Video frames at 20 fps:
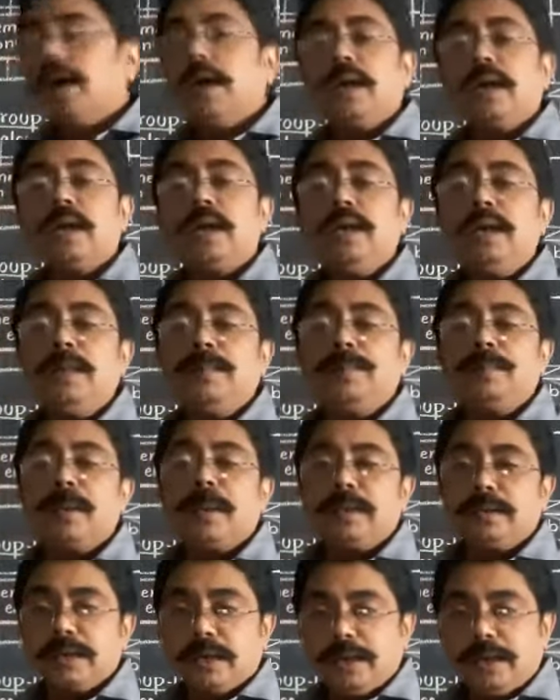
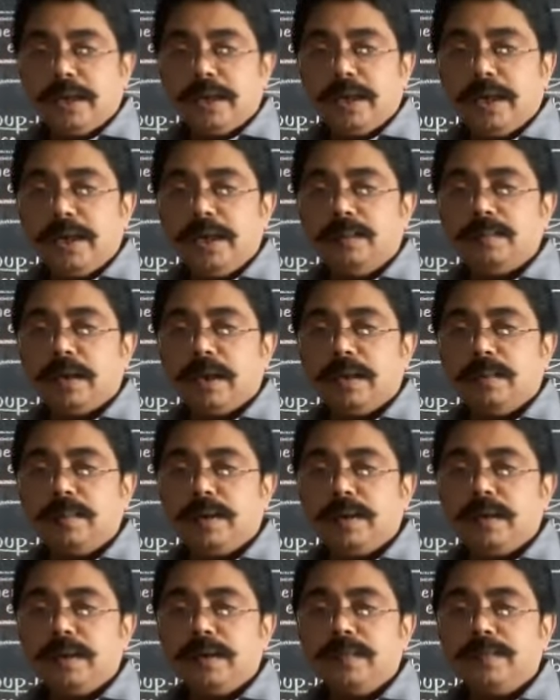representative
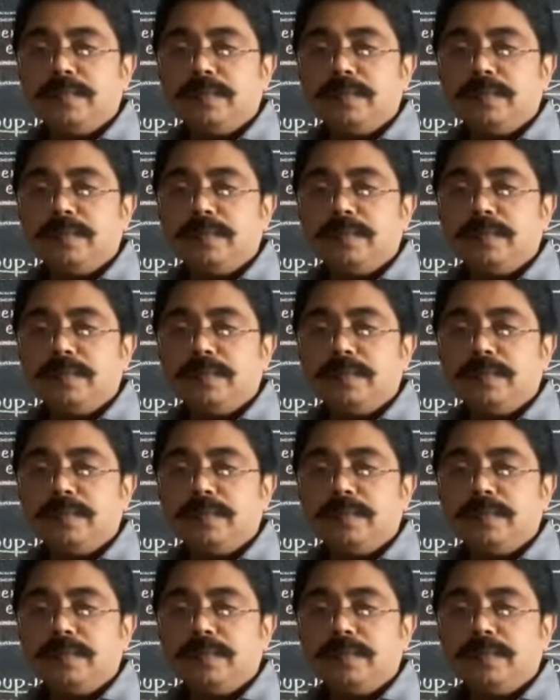element.